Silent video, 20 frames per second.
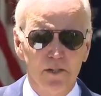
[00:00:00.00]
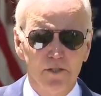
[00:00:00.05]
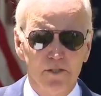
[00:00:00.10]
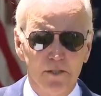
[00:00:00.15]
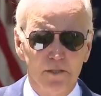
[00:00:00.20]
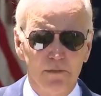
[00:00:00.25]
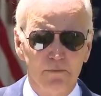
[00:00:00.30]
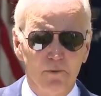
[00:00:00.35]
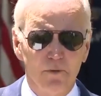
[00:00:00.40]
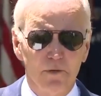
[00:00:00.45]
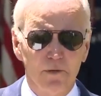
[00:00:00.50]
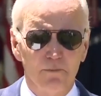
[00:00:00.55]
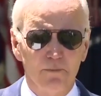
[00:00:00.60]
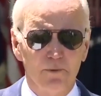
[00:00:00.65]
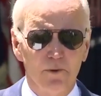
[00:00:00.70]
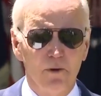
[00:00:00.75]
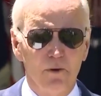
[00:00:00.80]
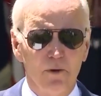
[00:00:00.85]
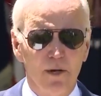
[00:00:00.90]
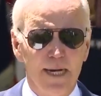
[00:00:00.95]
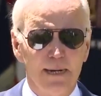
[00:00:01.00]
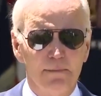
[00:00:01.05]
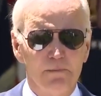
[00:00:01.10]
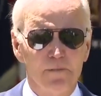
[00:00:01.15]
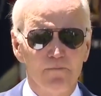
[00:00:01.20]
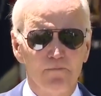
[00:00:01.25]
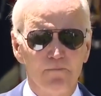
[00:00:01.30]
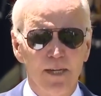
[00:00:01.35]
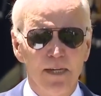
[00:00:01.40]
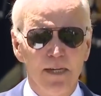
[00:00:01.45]
Despite this sentiment,
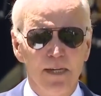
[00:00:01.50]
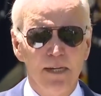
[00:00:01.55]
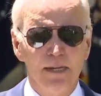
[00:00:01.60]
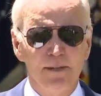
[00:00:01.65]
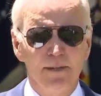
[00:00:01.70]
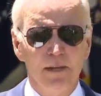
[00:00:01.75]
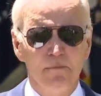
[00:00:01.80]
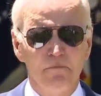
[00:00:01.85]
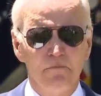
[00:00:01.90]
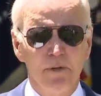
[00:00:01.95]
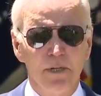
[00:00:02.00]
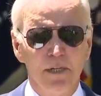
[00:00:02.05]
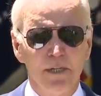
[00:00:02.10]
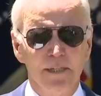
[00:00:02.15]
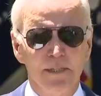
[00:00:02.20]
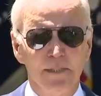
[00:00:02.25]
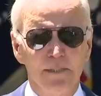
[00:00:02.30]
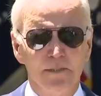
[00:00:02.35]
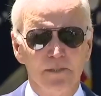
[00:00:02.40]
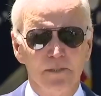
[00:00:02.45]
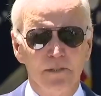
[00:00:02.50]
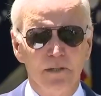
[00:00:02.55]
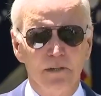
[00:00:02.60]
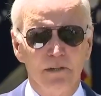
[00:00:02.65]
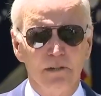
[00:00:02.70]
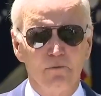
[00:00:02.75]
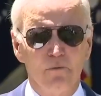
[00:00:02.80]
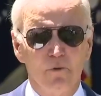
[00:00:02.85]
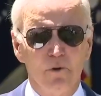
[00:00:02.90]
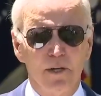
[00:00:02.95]
they still hope that the United
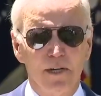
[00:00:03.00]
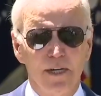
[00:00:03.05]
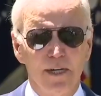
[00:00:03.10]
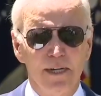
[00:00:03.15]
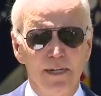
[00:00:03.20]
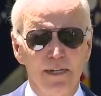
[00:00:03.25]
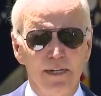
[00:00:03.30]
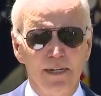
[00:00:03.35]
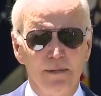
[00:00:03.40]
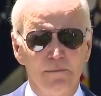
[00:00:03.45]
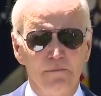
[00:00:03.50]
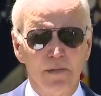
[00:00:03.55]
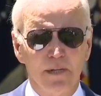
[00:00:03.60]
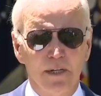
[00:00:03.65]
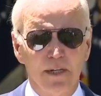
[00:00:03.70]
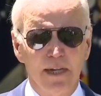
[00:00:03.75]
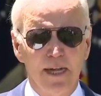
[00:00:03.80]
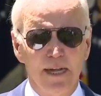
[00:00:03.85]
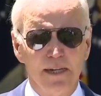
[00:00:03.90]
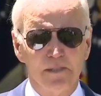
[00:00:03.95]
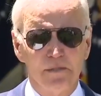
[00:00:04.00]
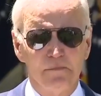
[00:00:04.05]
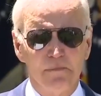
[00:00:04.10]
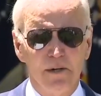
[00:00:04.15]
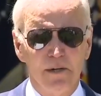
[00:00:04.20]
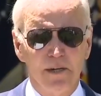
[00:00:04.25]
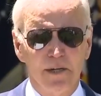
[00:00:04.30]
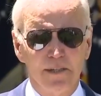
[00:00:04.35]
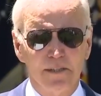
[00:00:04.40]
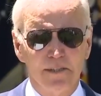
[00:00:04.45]
States will manage to avoid a similar
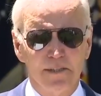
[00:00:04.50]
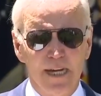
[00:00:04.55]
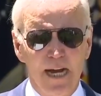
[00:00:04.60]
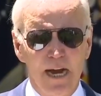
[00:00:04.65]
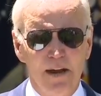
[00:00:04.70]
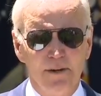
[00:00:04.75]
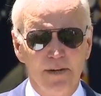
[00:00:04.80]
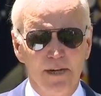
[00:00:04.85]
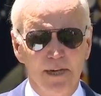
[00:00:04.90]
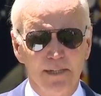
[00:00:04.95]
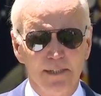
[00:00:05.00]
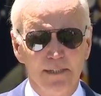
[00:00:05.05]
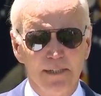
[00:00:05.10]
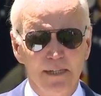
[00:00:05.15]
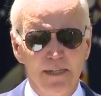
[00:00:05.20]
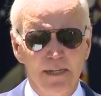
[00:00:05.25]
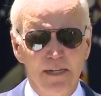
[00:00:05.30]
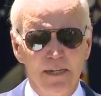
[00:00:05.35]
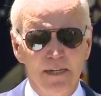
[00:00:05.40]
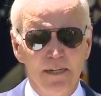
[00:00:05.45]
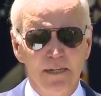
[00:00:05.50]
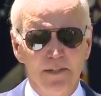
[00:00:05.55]
fate at the last minute.